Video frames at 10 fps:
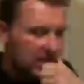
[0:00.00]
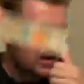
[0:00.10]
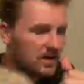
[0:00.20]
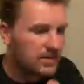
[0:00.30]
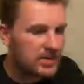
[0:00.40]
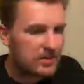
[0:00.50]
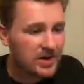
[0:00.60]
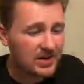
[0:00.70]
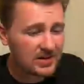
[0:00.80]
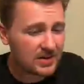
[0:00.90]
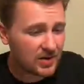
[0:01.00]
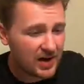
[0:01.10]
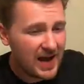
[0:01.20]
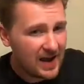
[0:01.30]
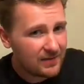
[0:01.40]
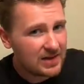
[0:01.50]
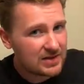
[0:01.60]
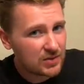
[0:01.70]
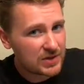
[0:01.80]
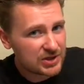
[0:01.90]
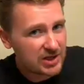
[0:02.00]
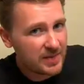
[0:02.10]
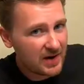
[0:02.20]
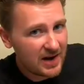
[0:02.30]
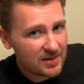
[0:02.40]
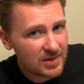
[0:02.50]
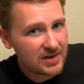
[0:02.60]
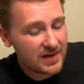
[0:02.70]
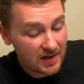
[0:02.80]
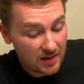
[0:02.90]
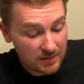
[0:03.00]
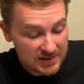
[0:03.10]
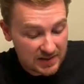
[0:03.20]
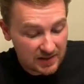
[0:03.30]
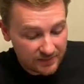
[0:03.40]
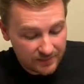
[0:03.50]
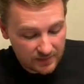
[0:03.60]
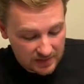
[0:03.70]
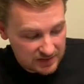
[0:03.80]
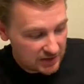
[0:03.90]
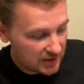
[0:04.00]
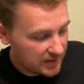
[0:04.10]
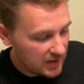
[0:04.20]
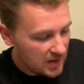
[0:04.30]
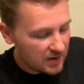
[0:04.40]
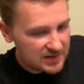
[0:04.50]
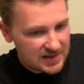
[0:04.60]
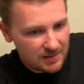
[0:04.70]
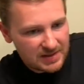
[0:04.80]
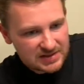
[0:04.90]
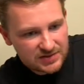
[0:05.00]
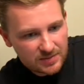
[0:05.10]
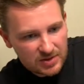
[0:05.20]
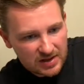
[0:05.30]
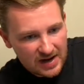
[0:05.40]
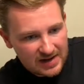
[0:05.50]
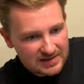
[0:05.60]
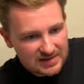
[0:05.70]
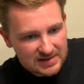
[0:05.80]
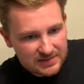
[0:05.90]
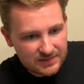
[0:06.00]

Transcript: you're going to have an intuition about anybody that comes in this year. Let's get a message from your guides.